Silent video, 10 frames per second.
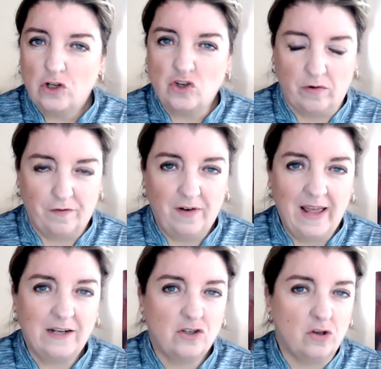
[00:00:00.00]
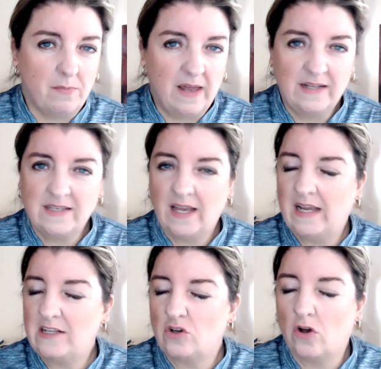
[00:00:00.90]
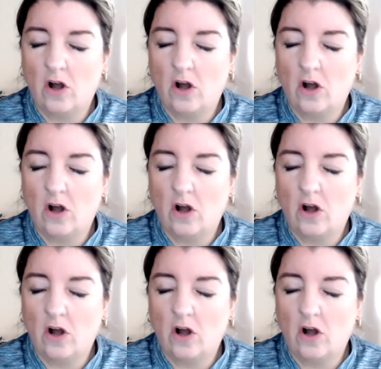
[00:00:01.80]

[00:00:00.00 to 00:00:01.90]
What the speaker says: to reflect, to meditate, to